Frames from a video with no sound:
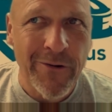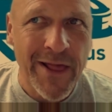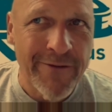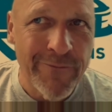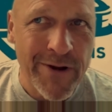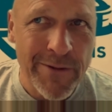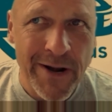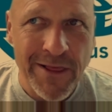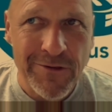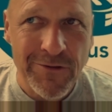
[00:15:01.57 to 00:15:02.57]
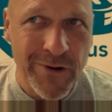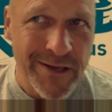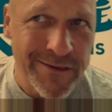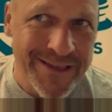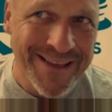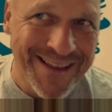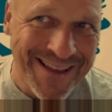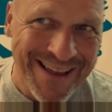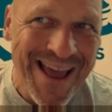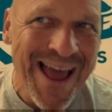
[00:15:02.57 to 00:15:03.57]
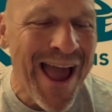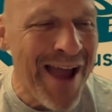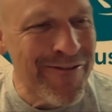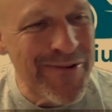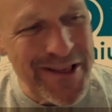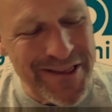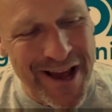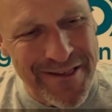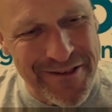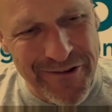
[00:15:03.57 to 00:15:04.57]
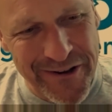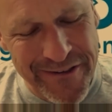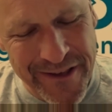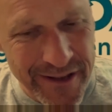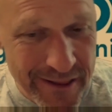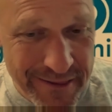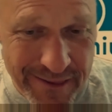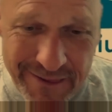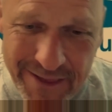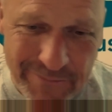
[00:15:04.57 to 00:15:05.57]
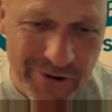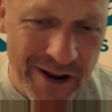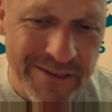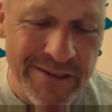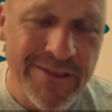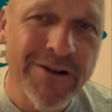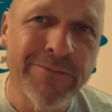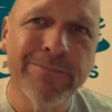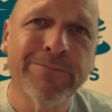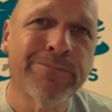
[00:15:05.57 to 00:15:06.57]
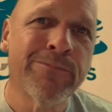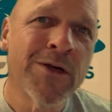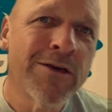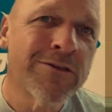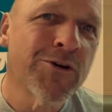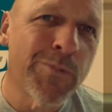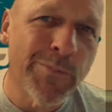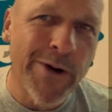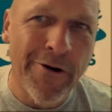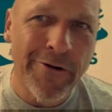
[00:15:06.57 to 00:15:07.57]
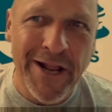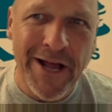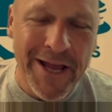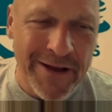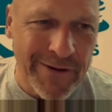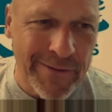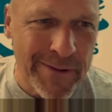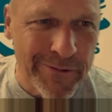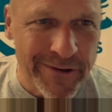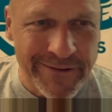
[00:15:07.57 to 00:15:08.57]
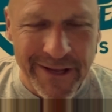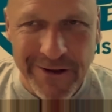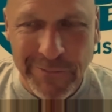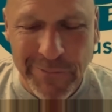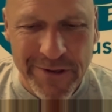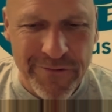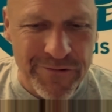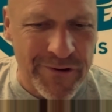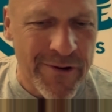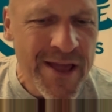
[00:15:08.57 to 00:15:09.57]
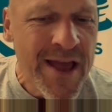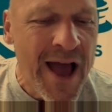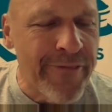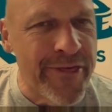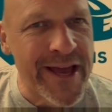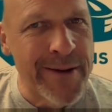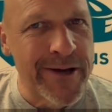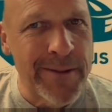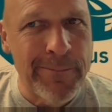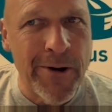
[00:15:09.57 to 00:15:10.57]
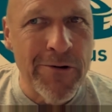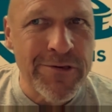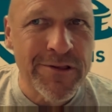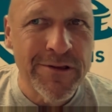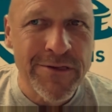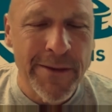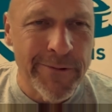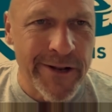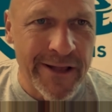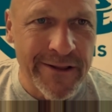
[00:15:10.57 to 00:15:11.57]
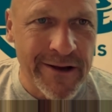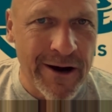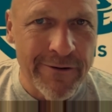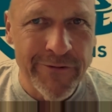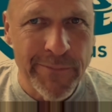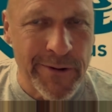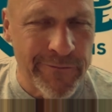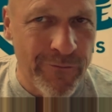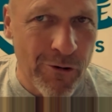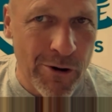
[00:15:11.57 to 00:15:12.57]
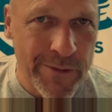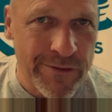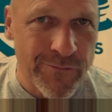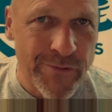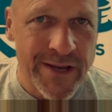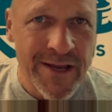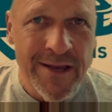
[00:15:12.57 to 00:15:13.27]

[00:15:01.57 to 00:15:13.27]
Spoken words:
have very many strengths. Everybody's got strengths, and this is some crazy little superpower that I have. I'm able to take good pictures. So I think I'm going to post something on the car flipping forum this week.